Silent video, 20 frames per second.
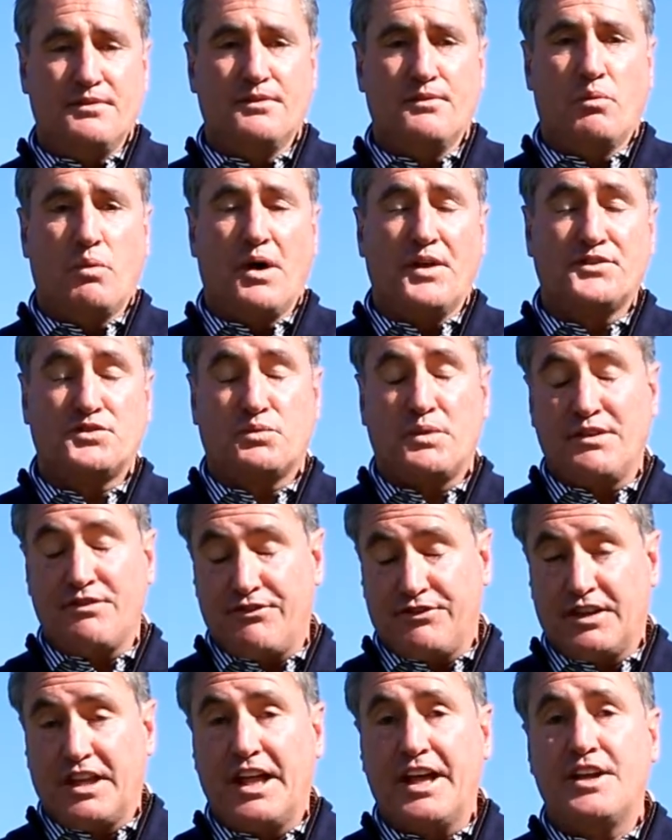ones we
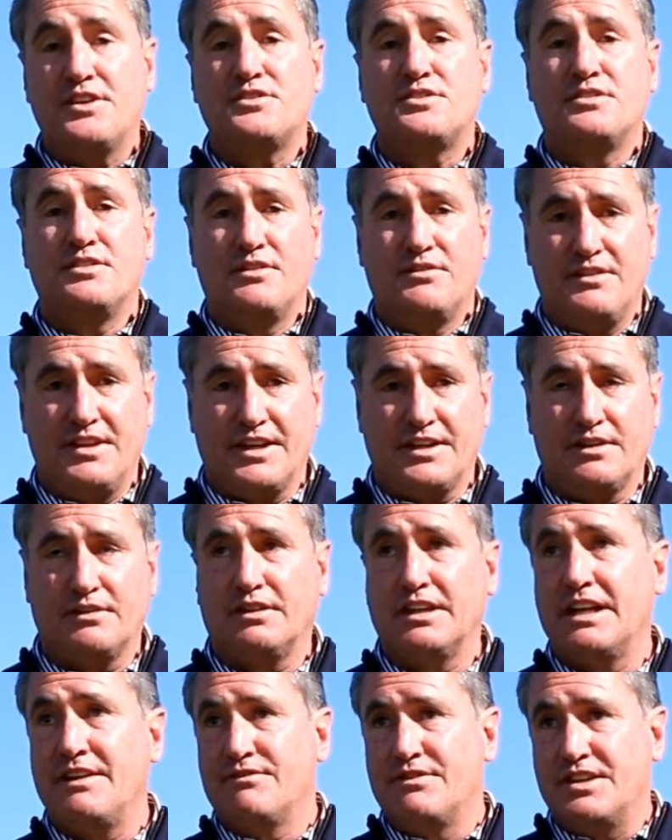fledge that
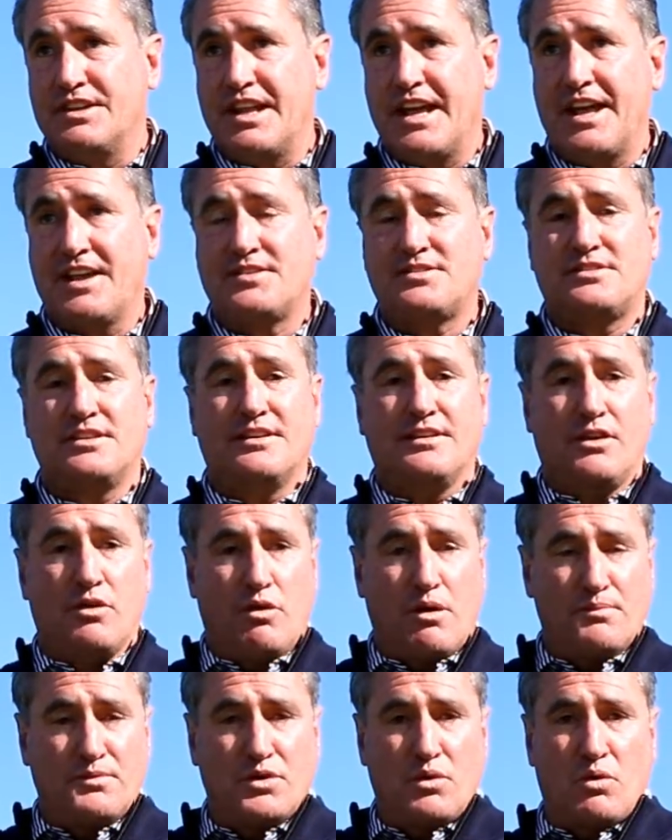leave the nest and go
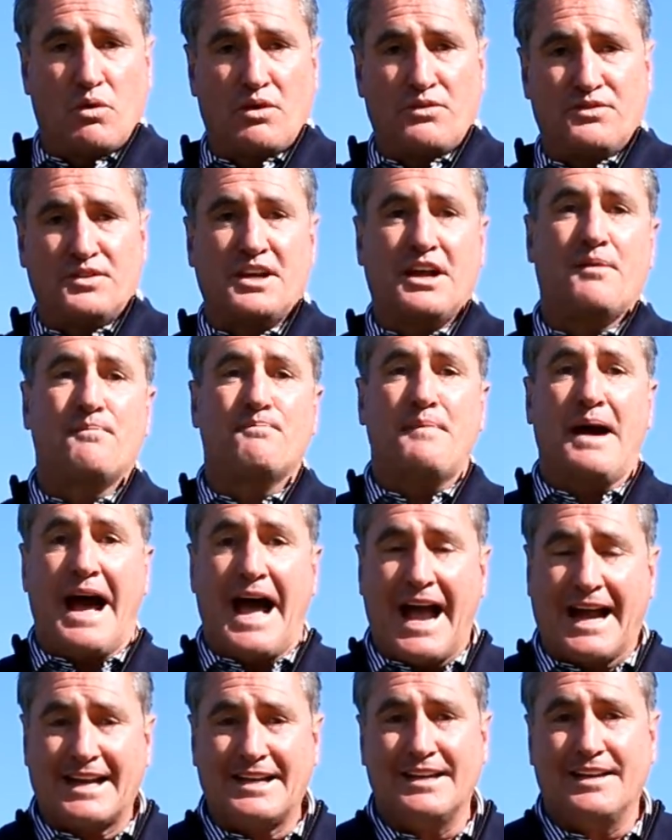up north come
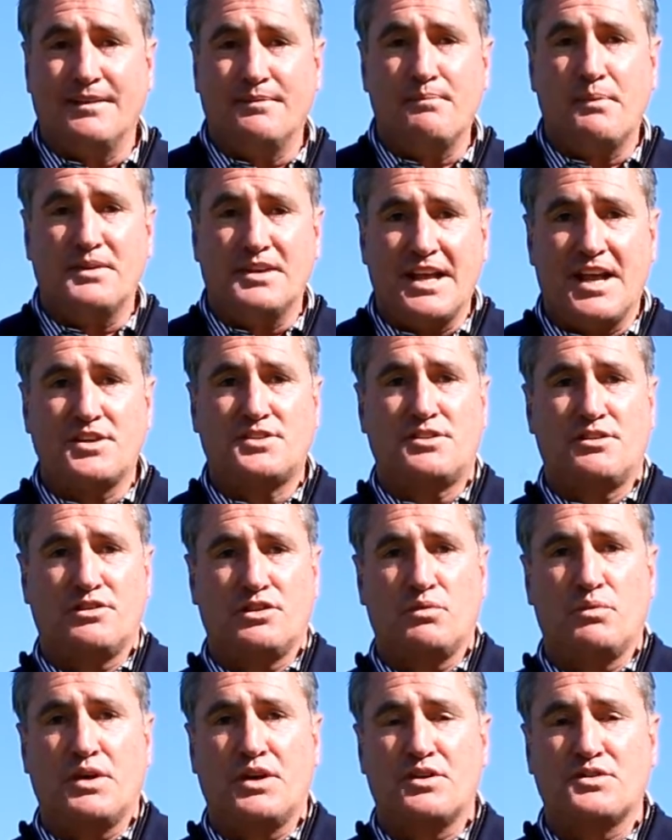back and nest here in
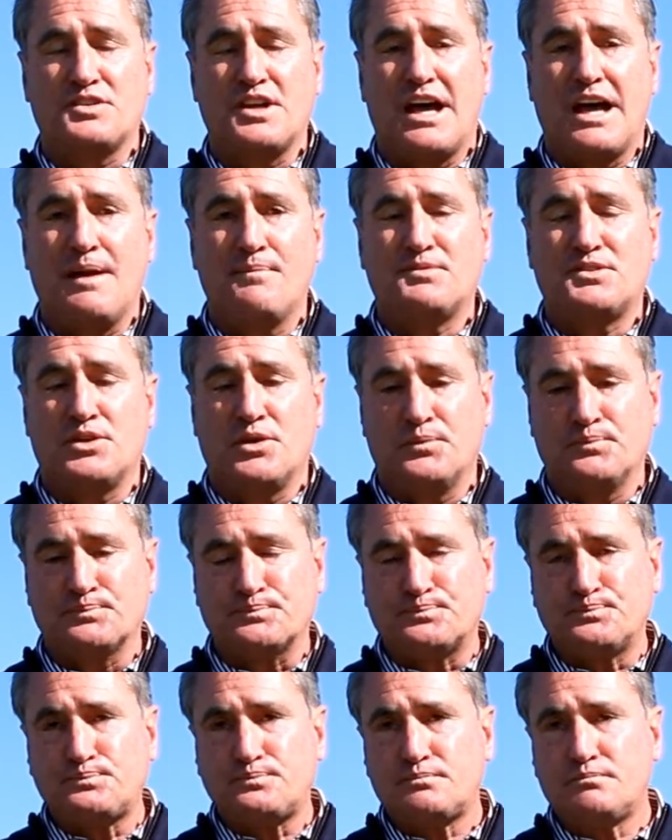the winter time. So
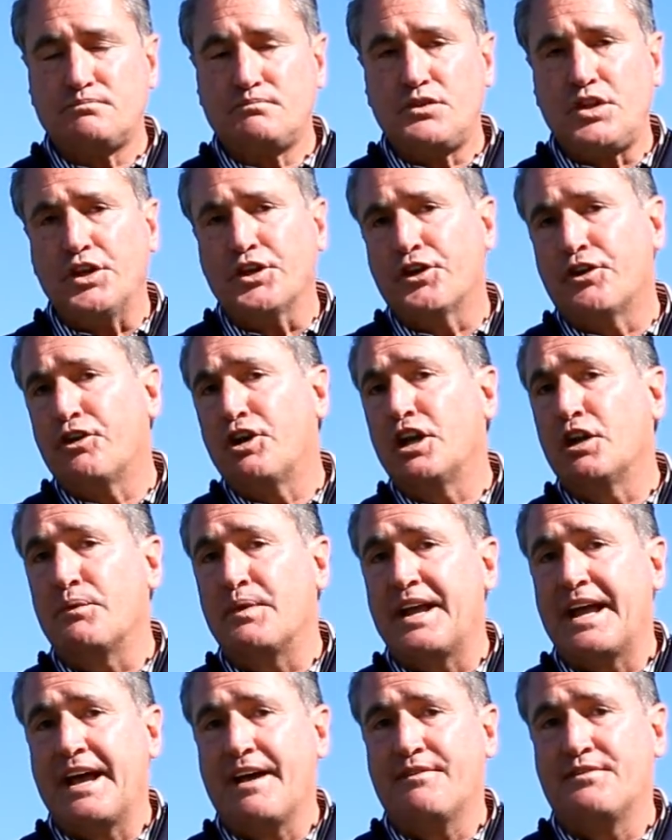currently
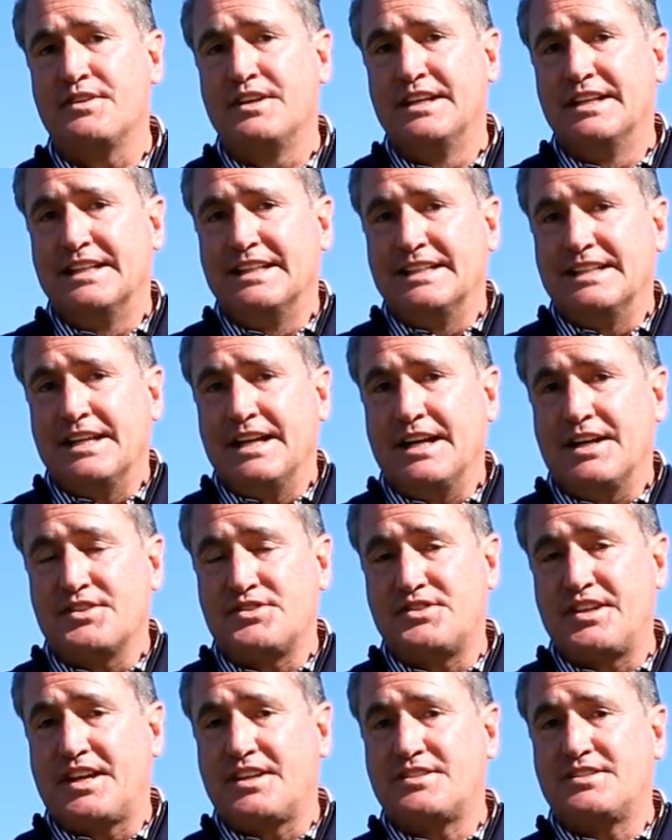we have
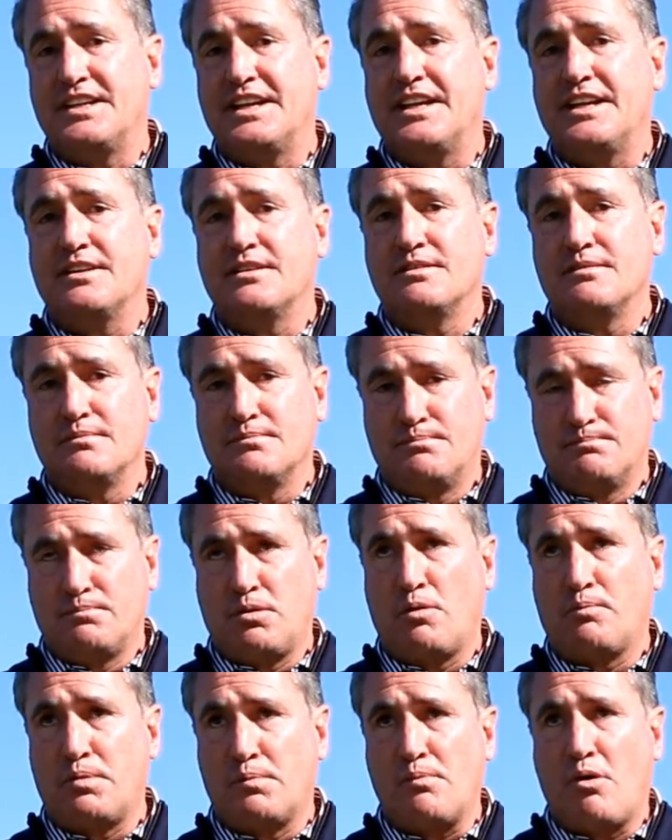16
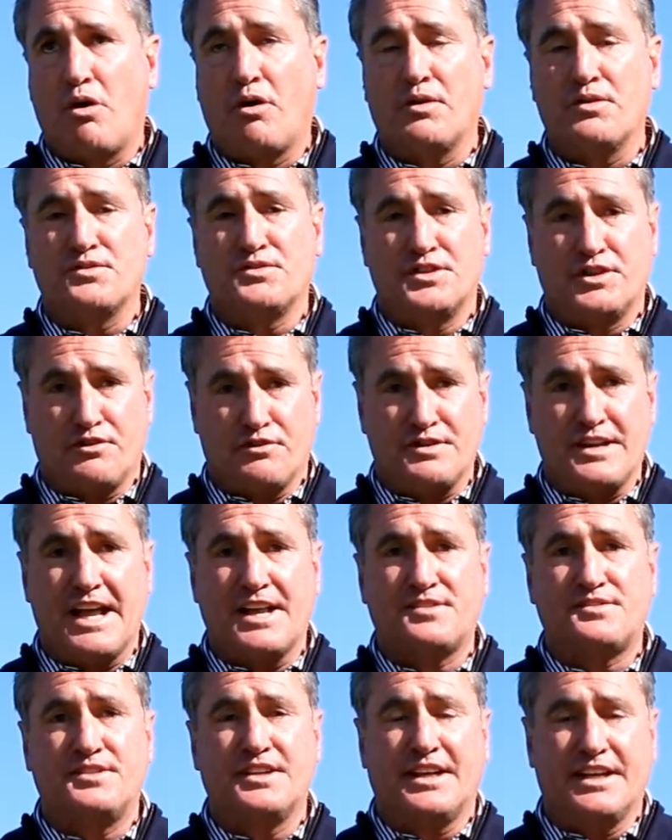purple martins that are
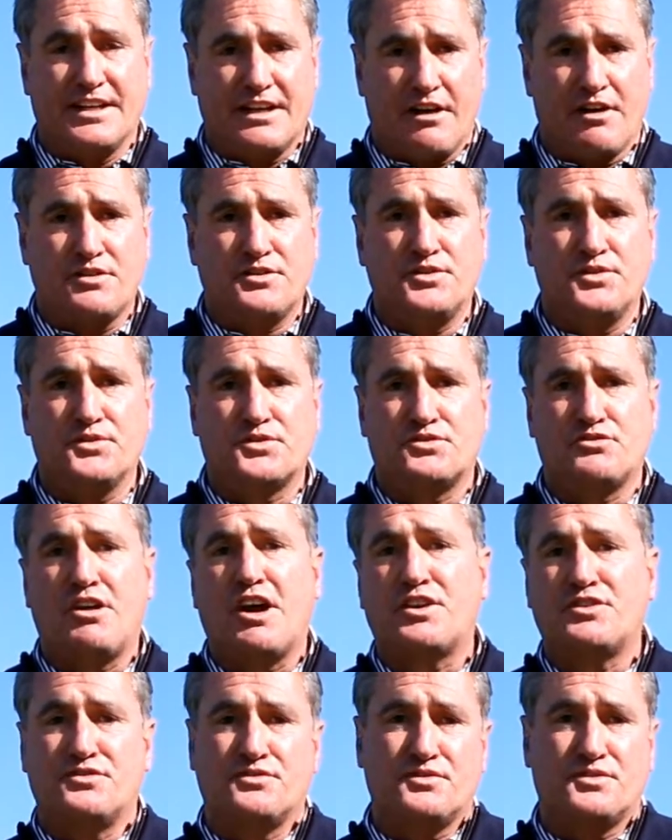nesting in our 2
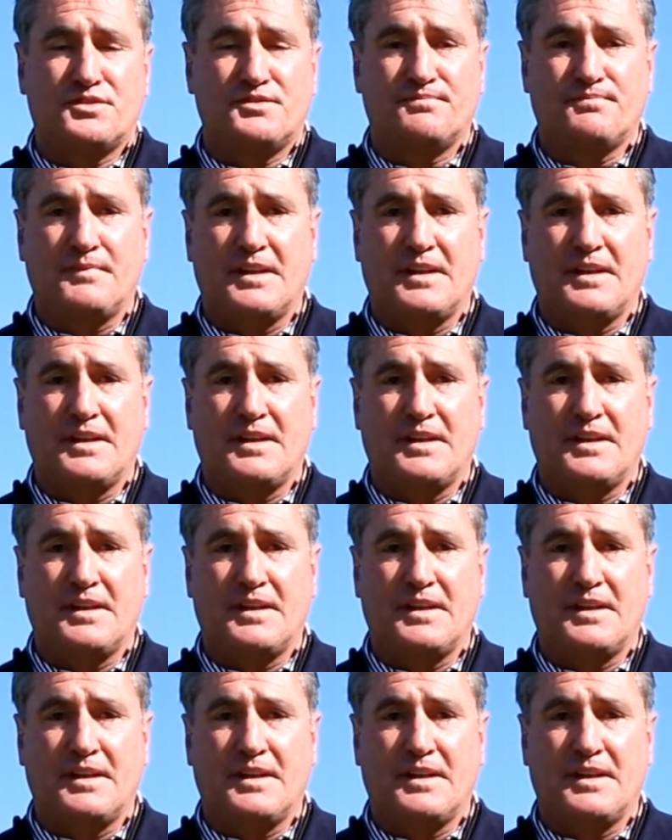structures.